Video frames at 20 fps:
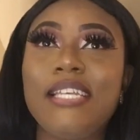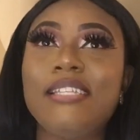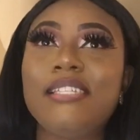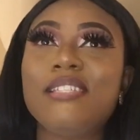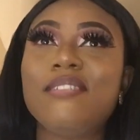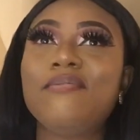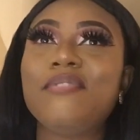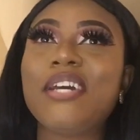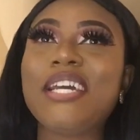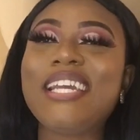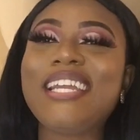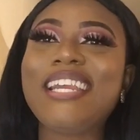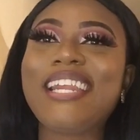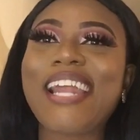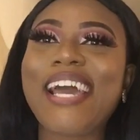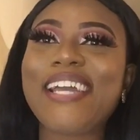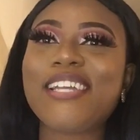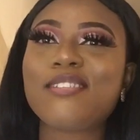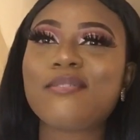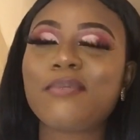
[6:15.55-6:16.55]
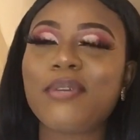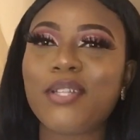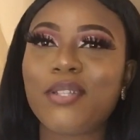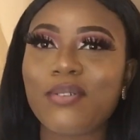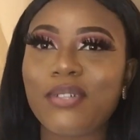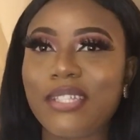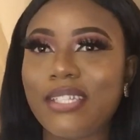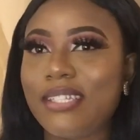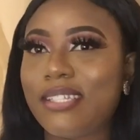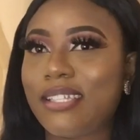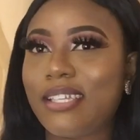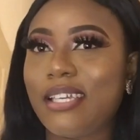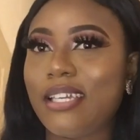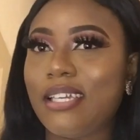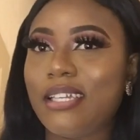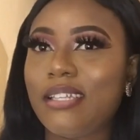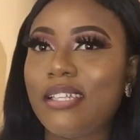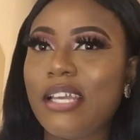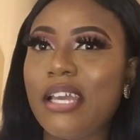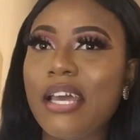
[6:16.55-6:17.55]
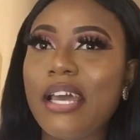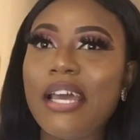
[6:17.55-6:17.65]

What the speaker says: It is very lightweight on the skin.